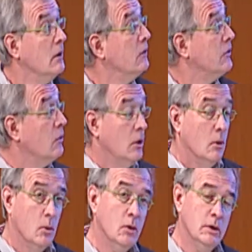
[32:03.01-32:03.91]
So
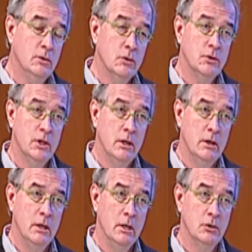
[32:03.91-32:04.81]
we're interested
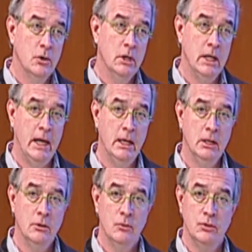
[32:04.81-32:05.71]
in turning
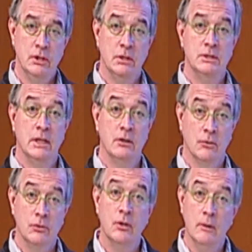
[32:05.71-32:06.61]
anecdotes into
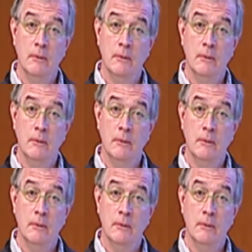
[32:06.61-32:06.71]
signals